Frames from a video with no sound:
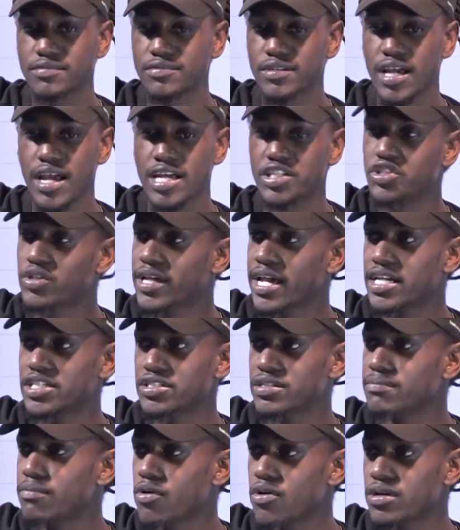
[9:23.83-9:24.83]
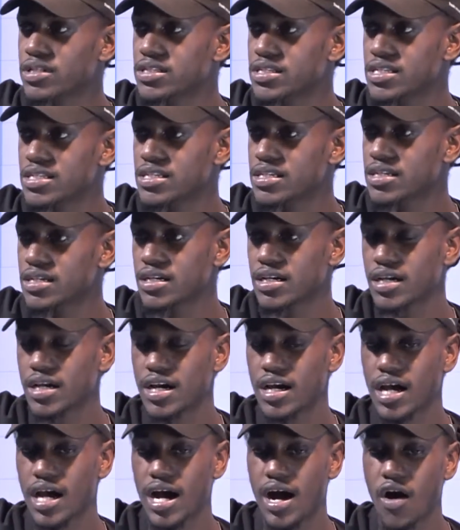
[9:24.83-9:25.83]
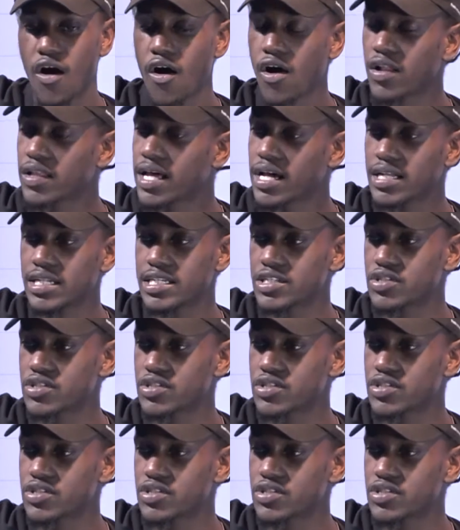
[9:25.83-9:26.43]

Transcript: education boards, all that needs